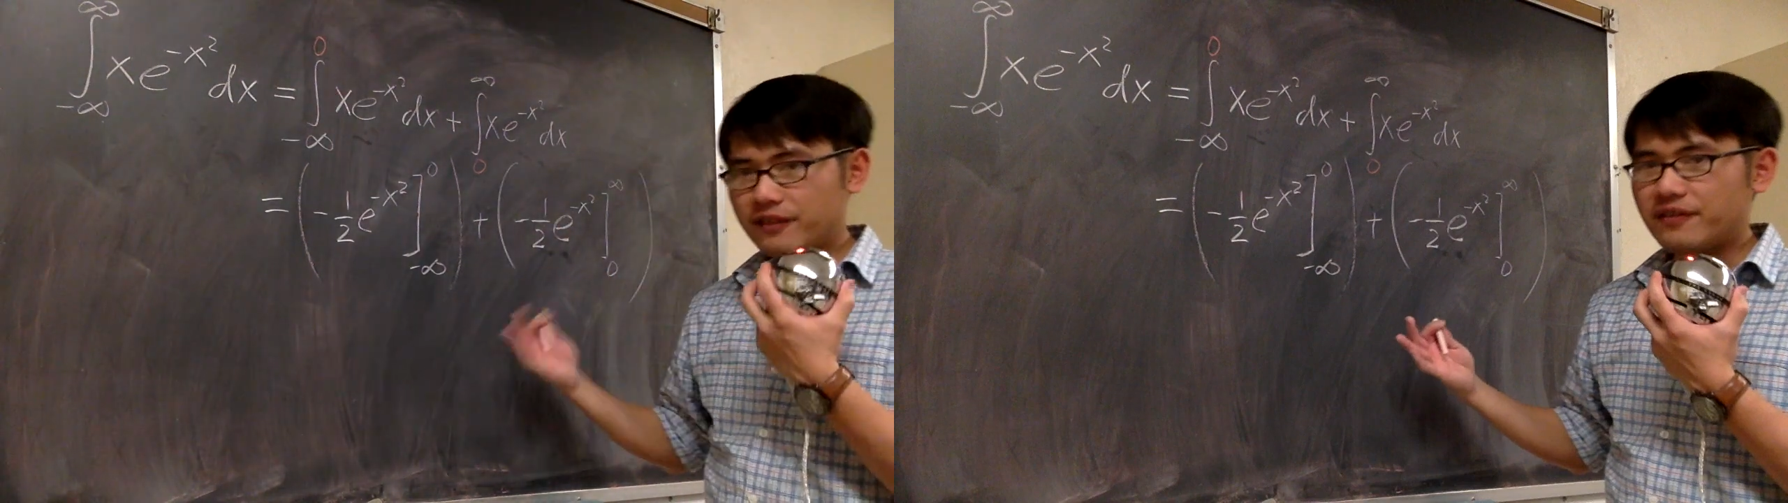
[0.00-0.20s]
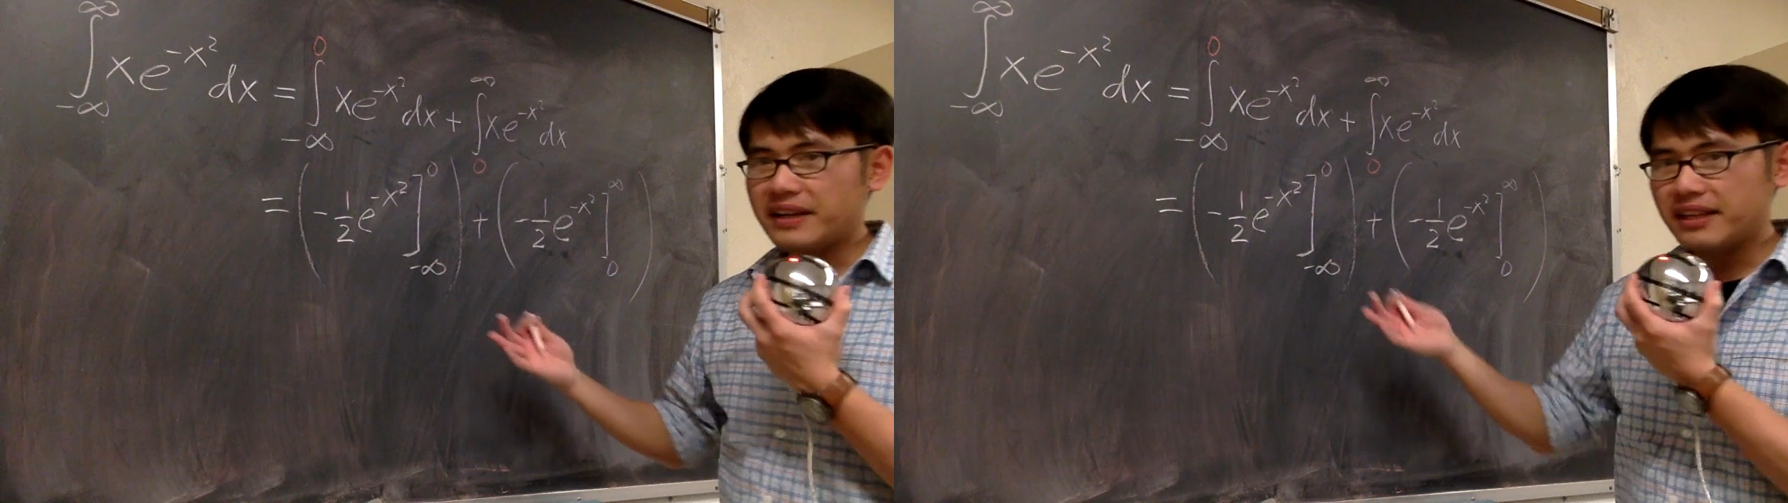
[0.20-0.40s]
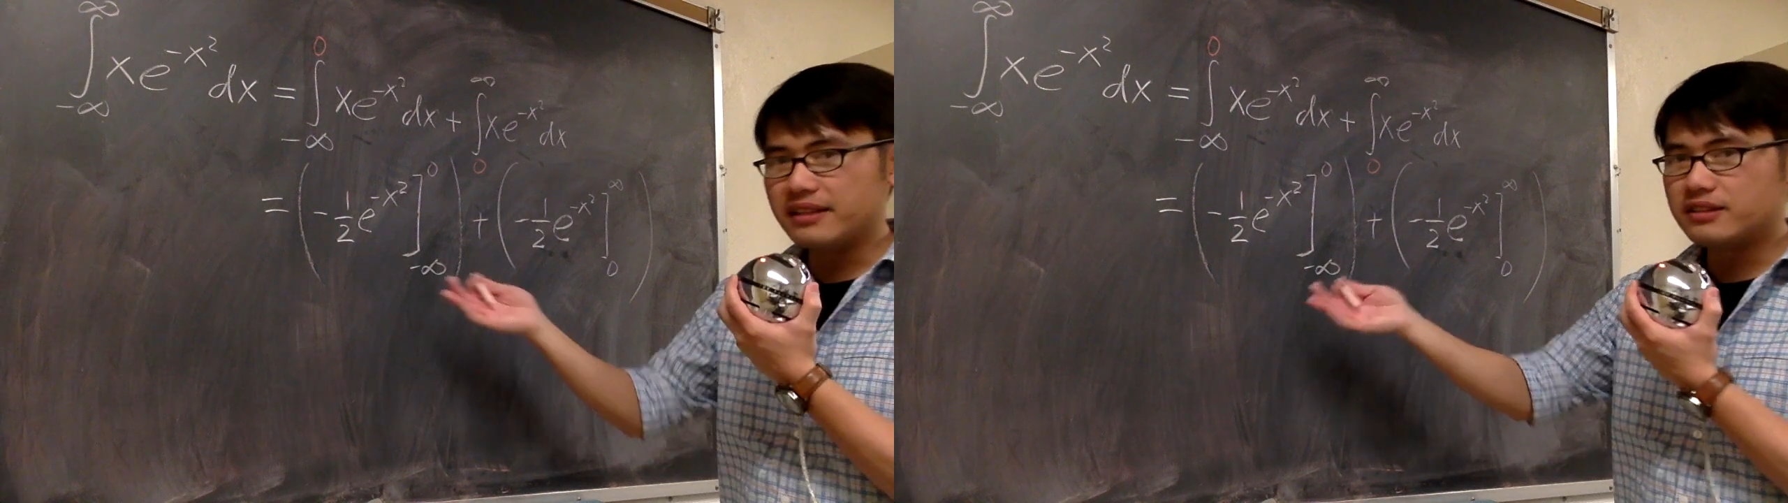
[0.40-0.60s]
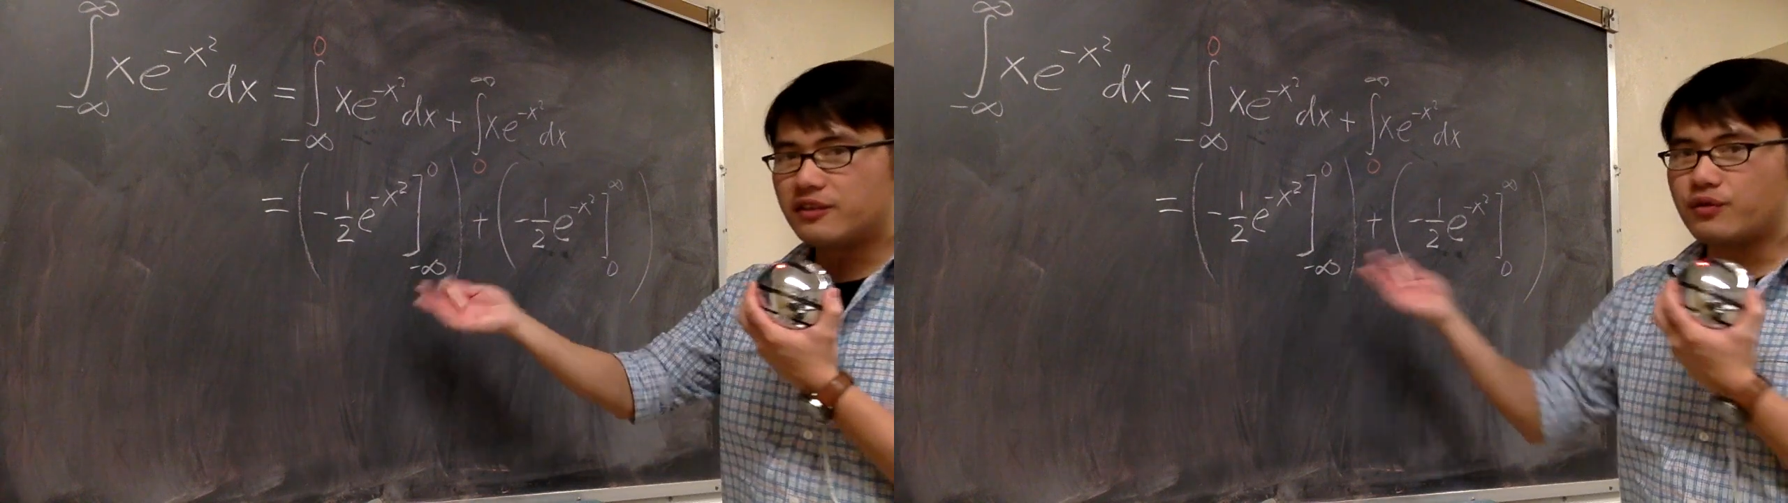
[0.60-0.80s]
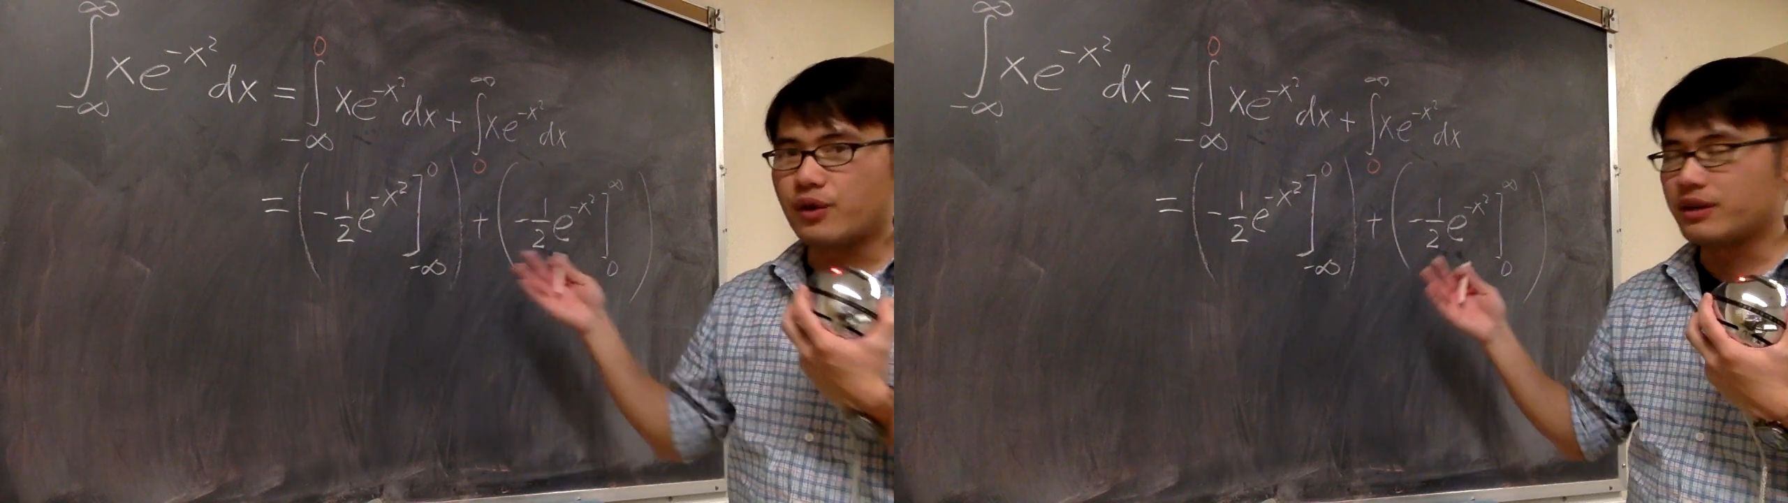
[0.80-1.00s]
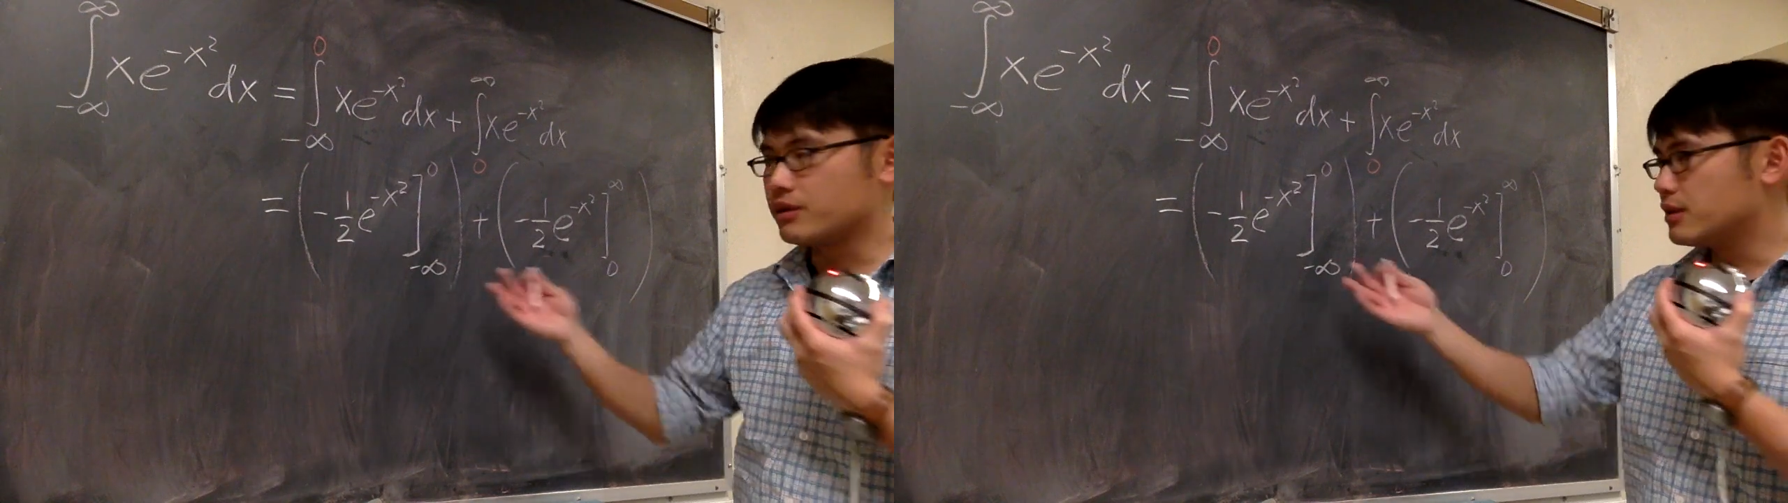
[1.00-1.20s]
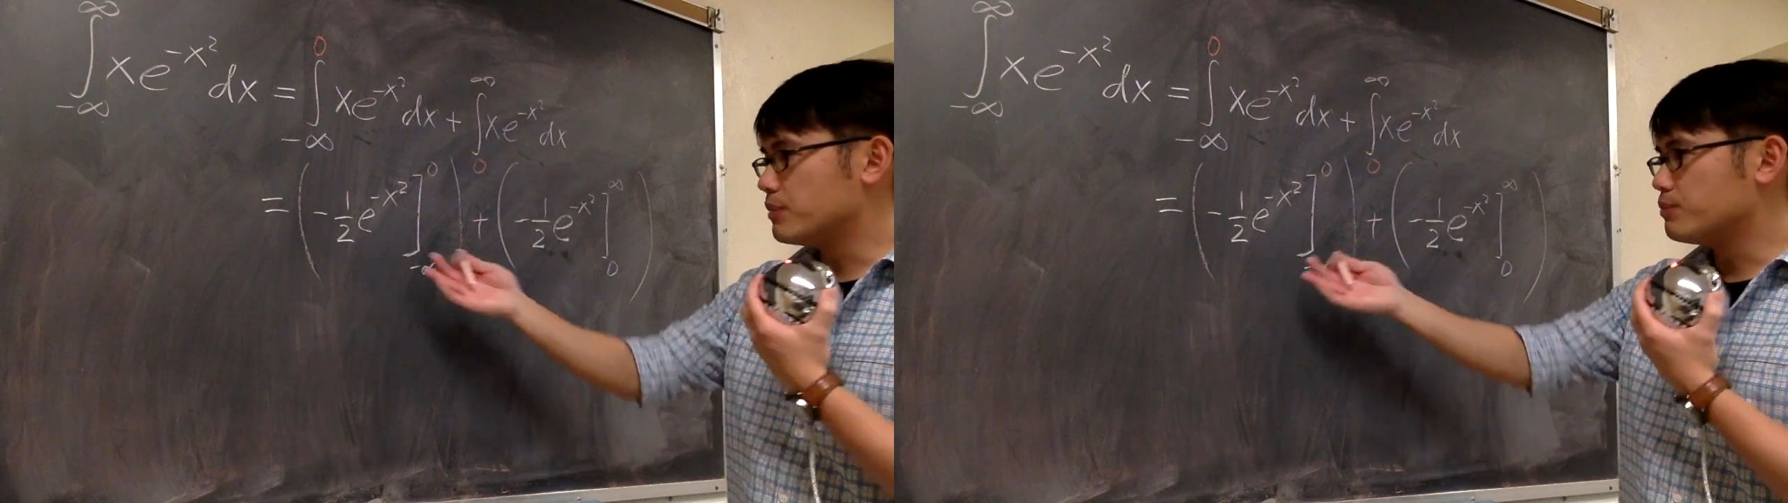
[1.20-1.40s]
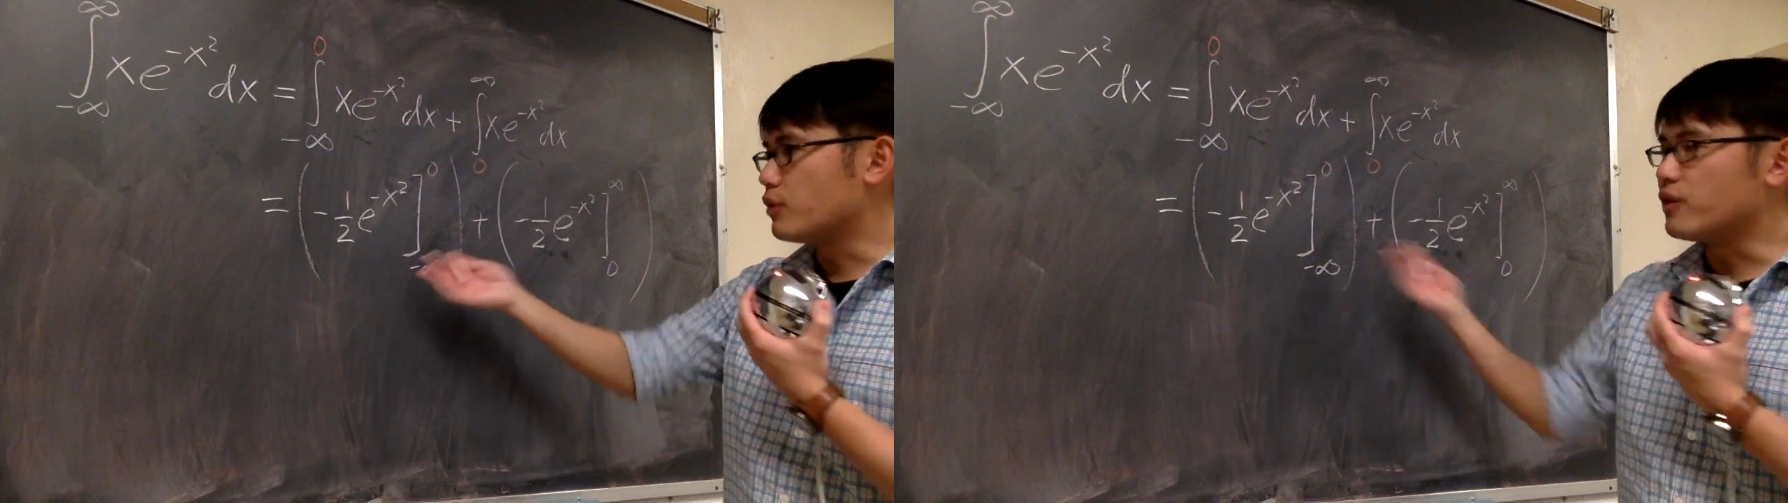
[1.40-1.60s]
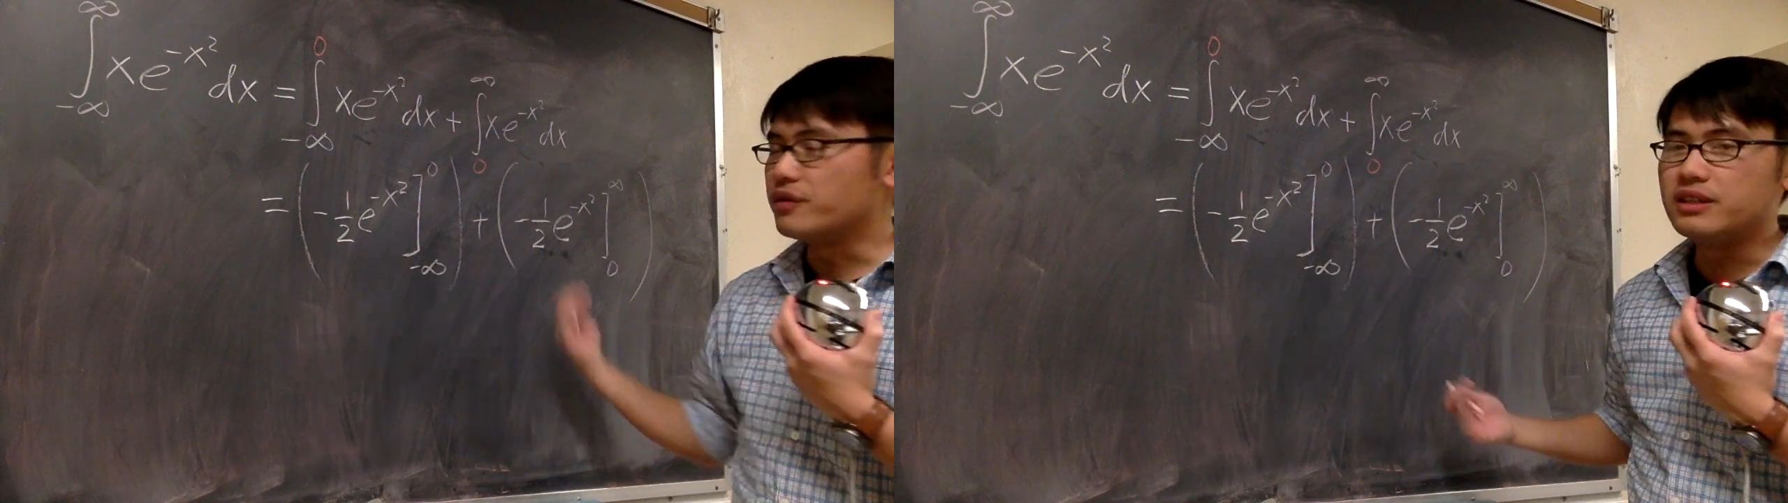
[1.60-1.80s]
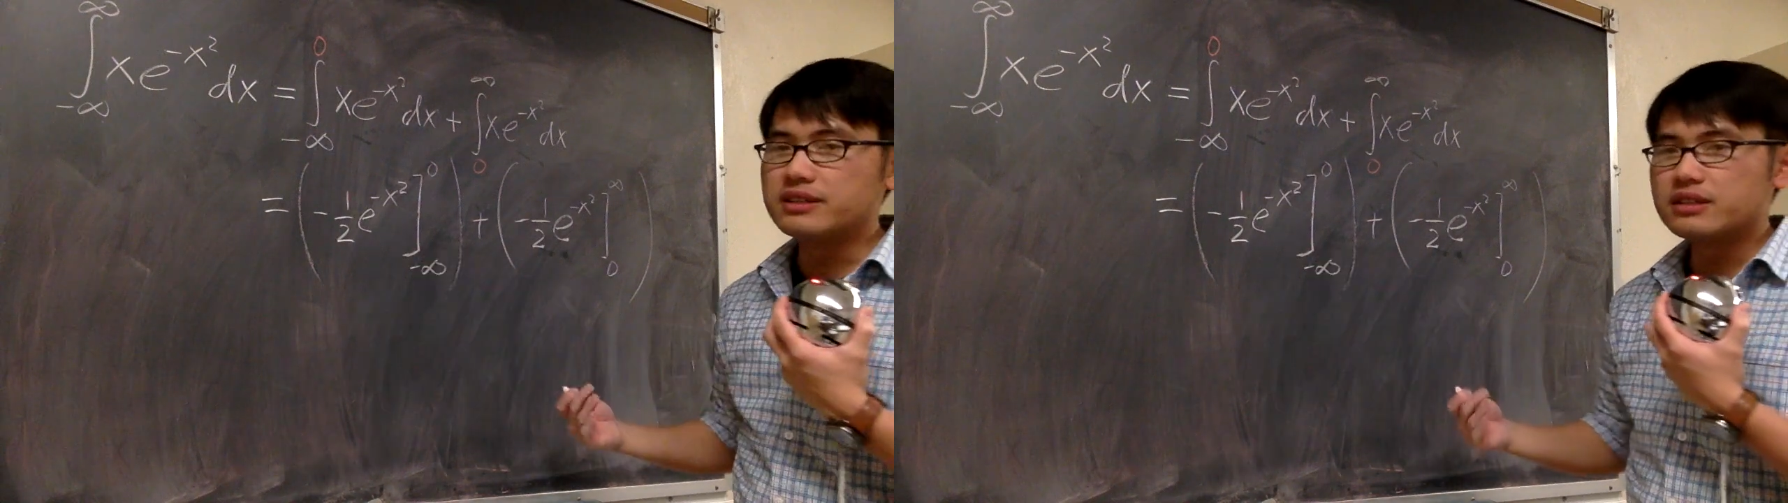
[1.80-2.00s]
a final answer from both of
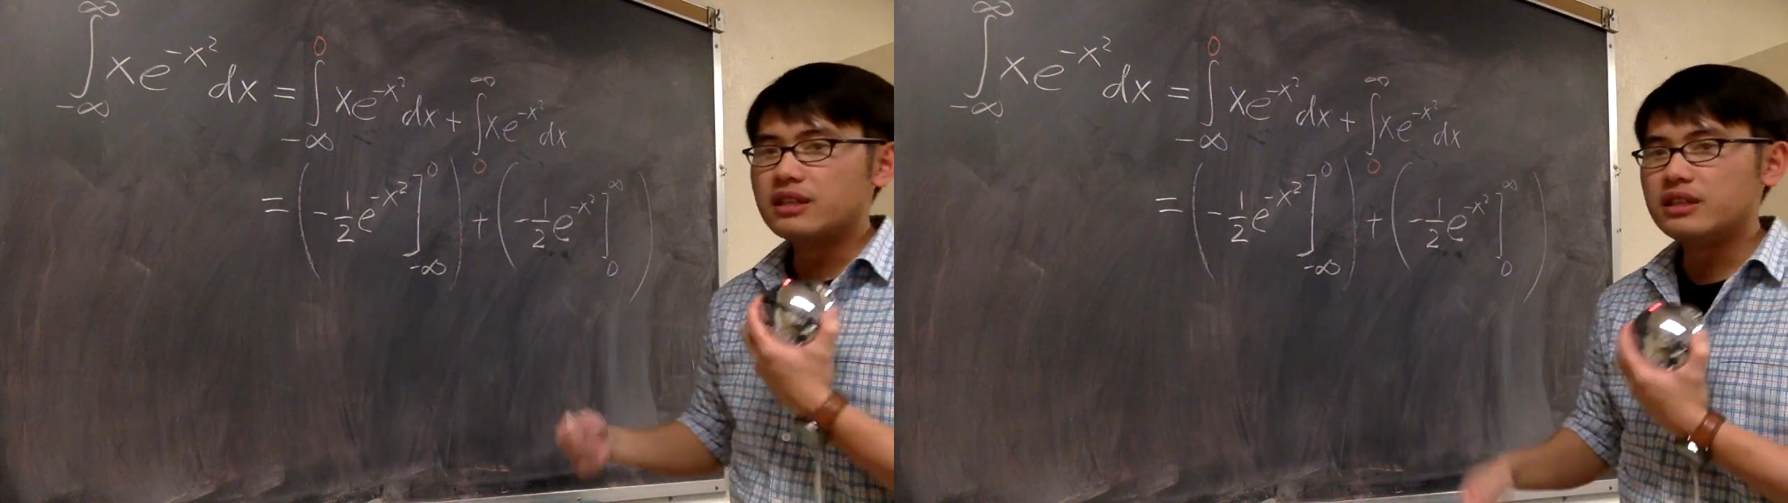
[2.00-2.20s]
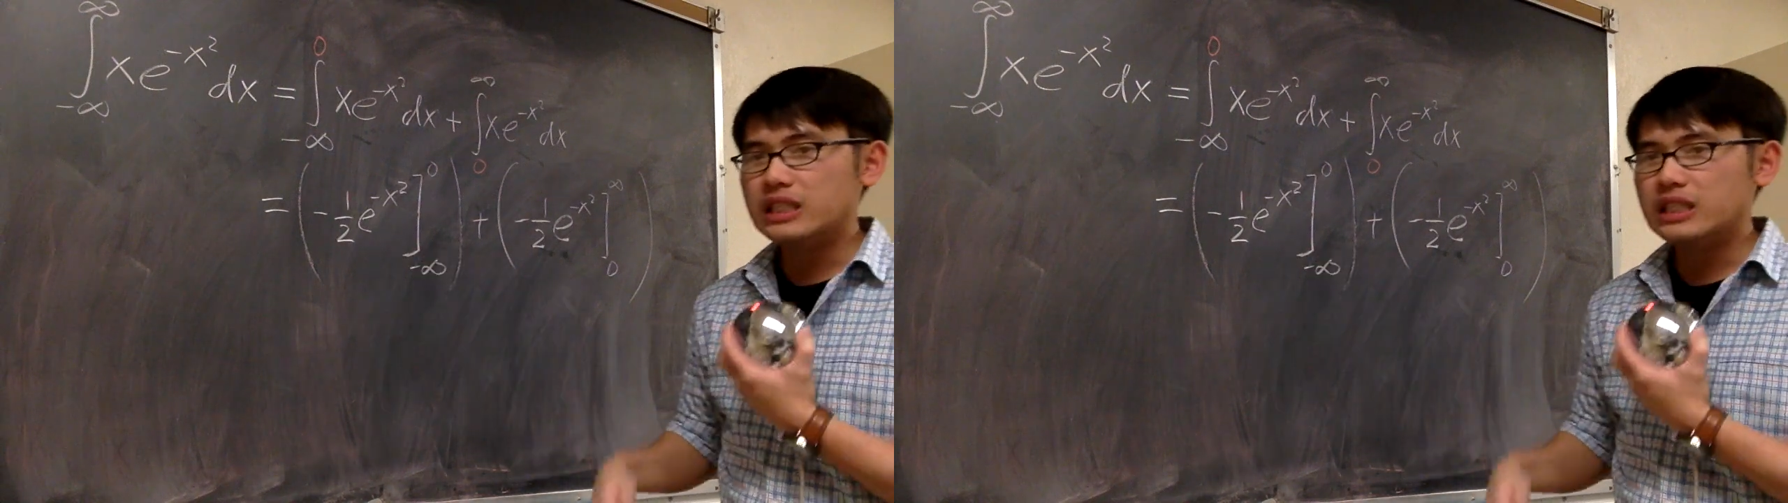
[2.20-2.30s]
these.